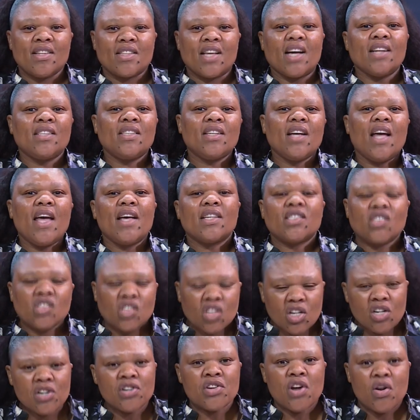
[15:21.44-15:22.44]
that as
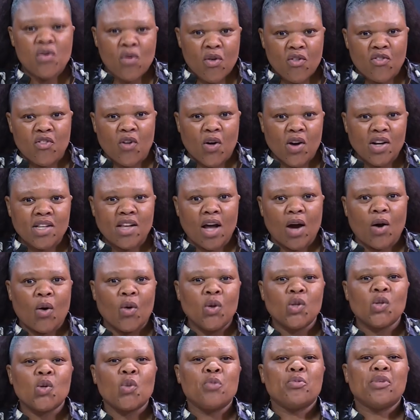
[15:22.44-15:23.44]
children of God are
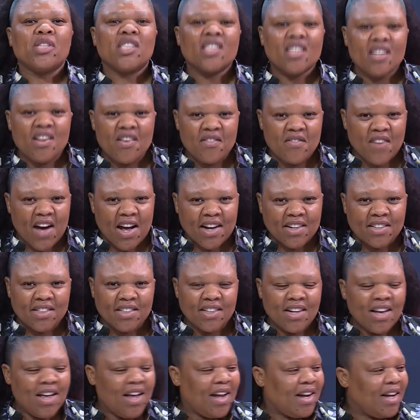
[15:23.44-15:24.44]
going to be delivered.
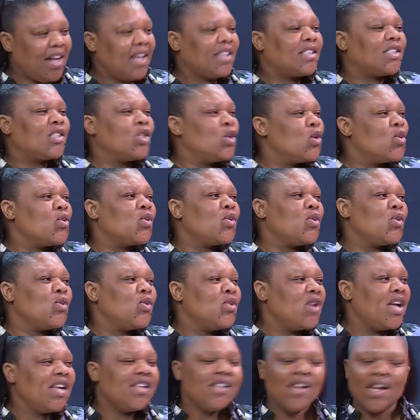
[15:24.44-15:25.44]
Let's not
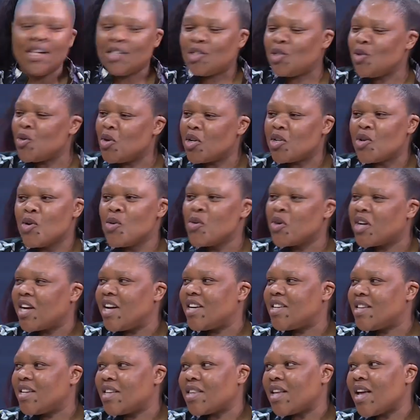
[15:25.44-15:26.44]
look
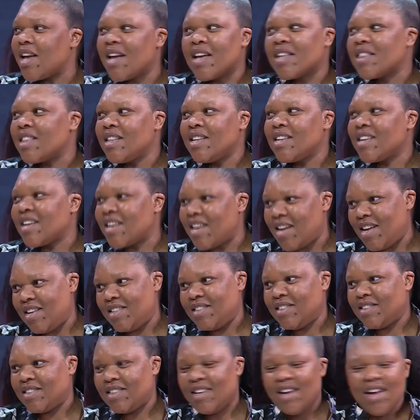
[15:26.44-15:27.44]
at the earthly
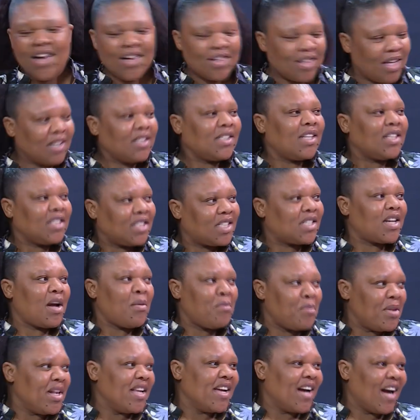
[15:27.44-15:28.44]
cares that are
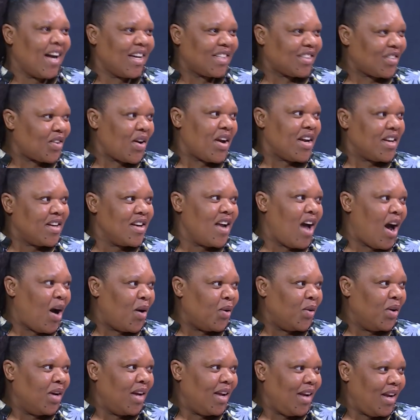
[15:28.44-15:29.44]
troubling us right
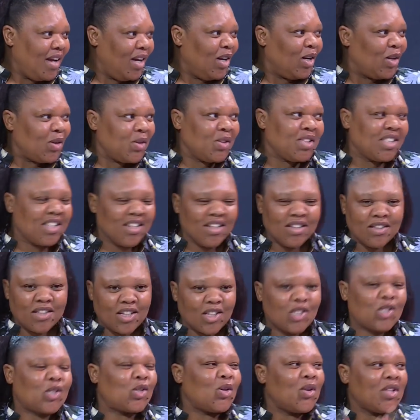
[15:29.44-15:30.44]
now, including
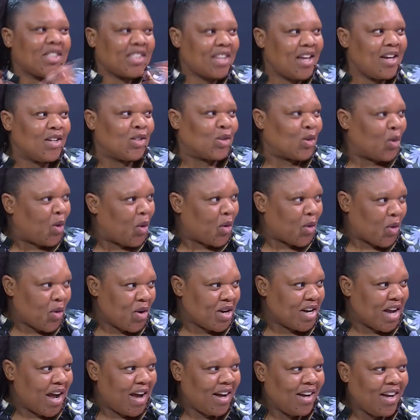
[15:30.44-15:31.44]
the suicide
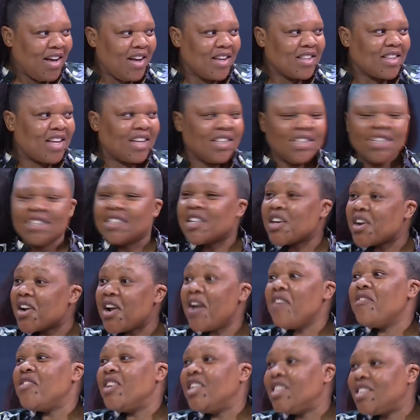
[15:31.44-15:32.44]
corona that is
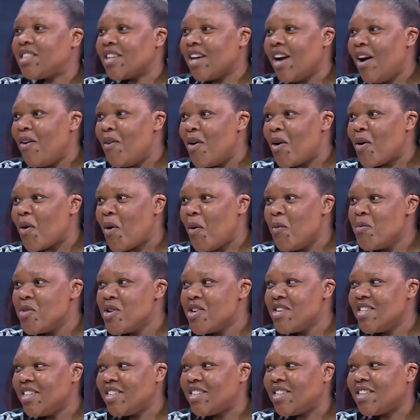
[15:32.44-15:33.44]
ravaging our
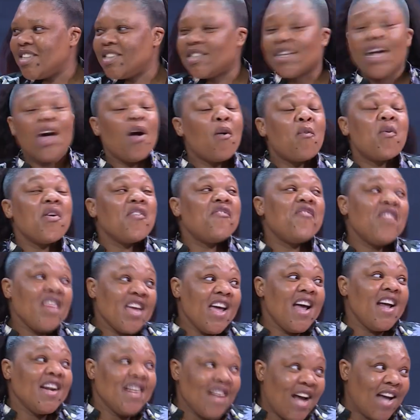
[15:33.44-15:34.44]
communities. We
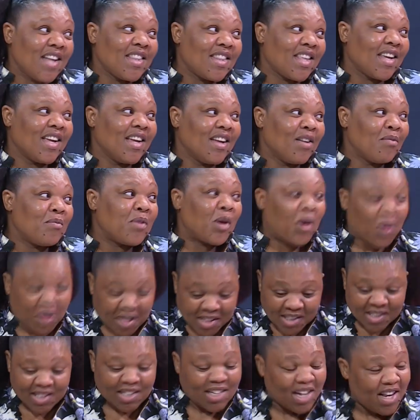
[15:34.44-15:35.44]
fear nothing
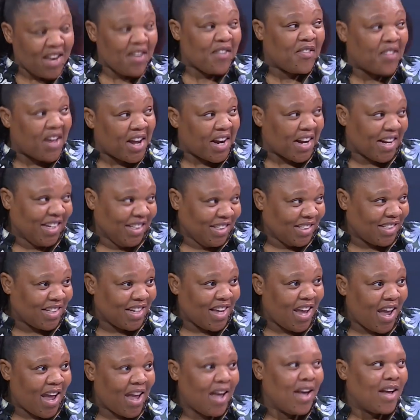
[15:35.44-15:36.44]
because deliverance
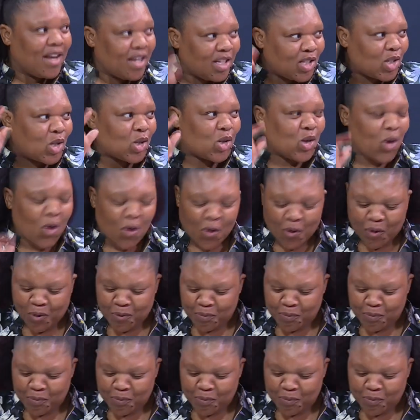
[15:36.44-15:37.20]
here is sure.